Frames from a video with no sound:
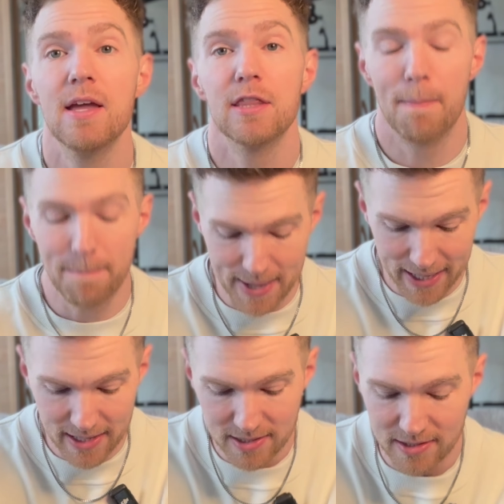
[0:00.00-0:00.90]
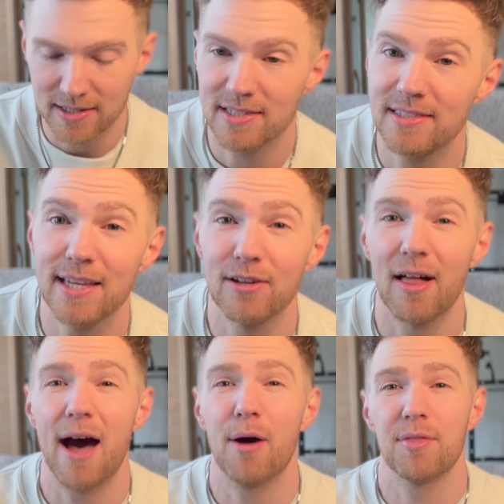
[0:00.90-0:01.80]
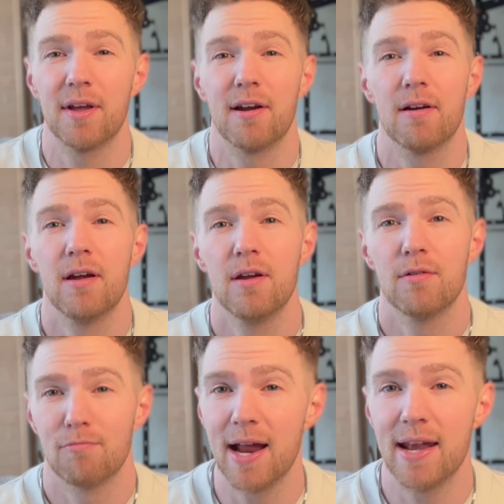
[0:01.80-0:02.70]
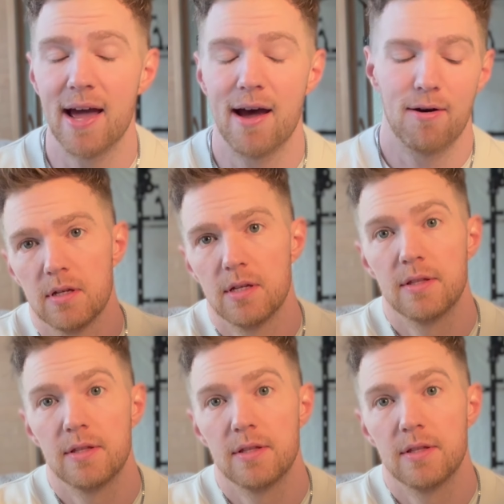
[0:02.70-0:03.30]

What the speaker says: the biggest steal out there right now.